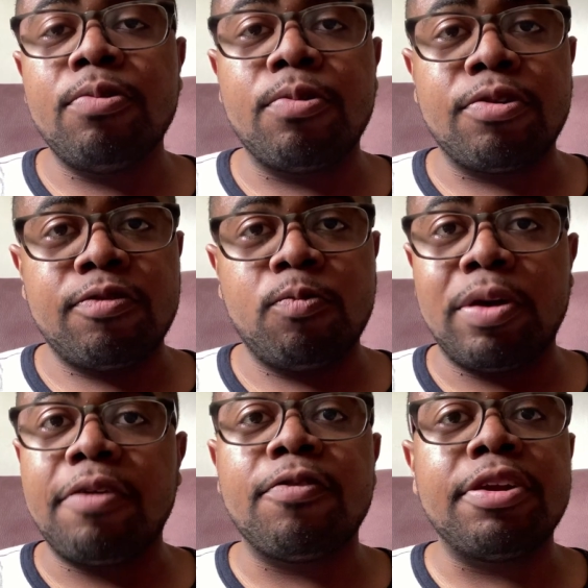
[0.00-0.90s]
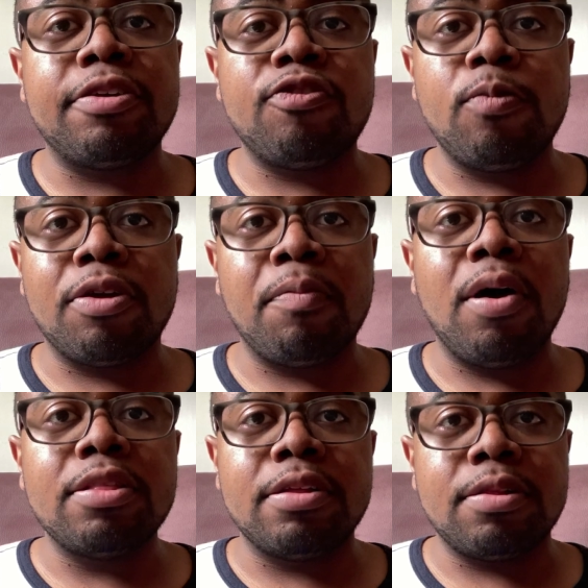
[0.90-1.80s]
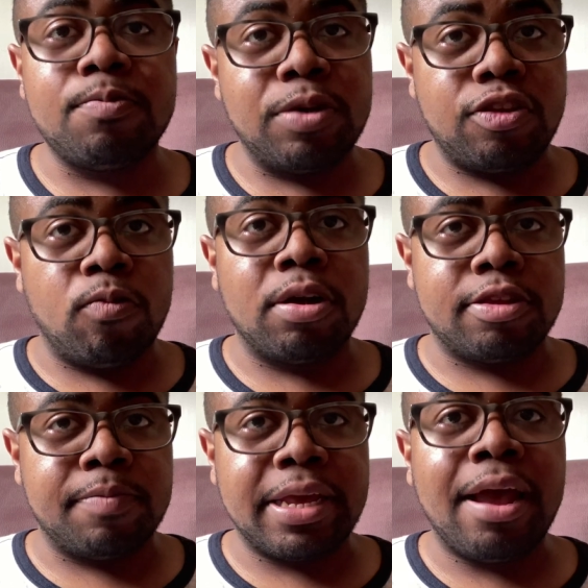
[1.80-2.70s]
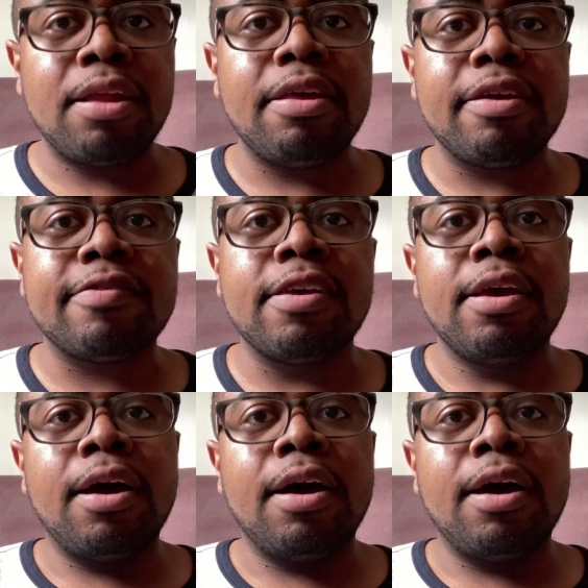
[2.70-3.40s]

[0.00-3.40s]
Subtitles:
or whatever it is you want to model with quantum mechanics,